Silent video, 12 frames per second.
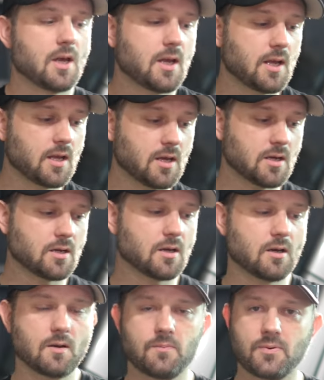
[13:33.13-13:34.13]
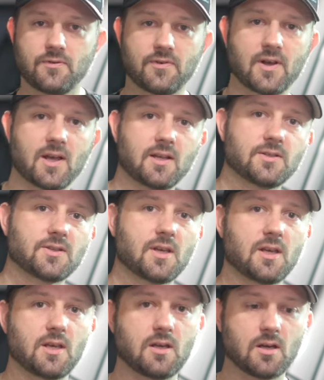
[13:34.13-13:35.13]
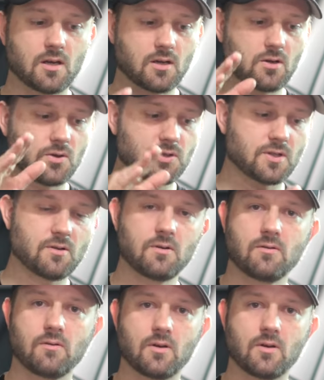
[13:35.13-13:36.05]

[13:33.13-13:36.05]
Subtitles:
and provides a cushion